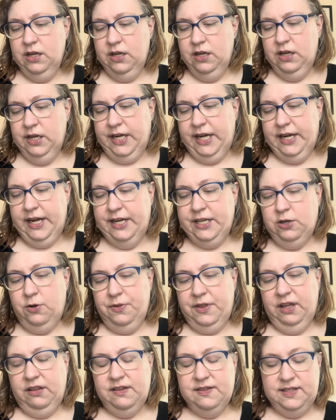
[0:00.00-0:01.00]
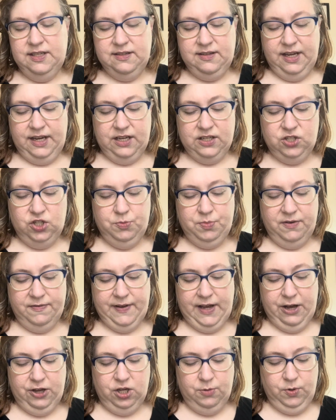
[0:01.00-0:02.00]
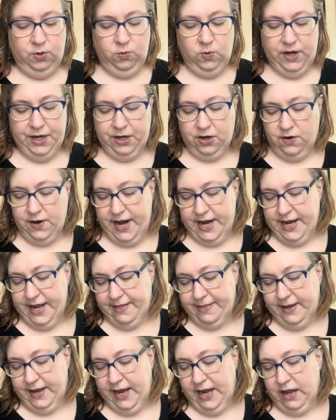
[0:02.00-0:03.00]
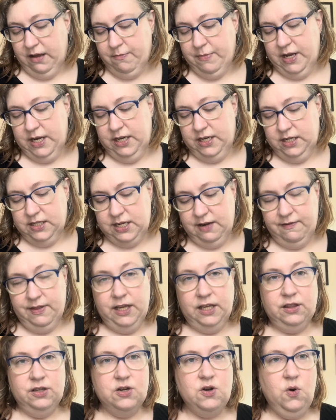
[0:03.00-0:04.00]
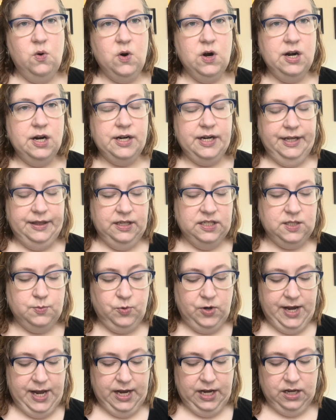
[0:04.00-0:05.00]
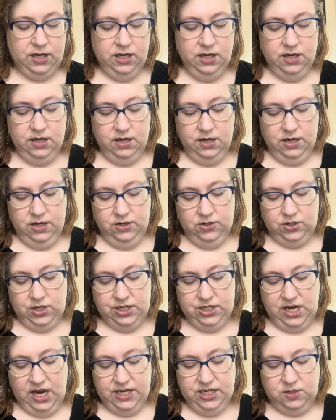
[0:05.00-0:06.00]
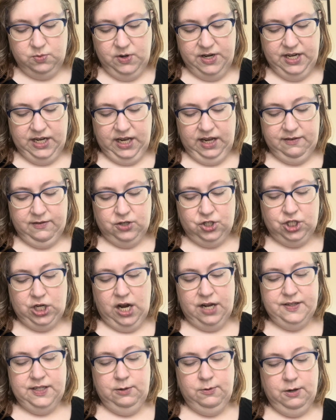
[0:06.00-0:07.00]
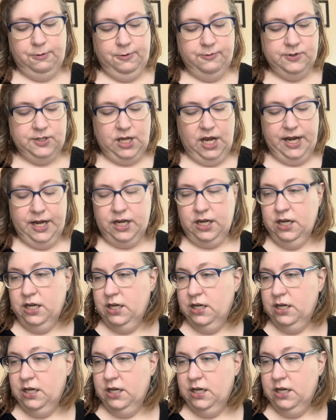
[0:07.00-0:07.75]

Again, I don't think this is like a super valuable one or anything, but it does have like the cork and the spring. So I just wanted to give it a shot, see what it was like.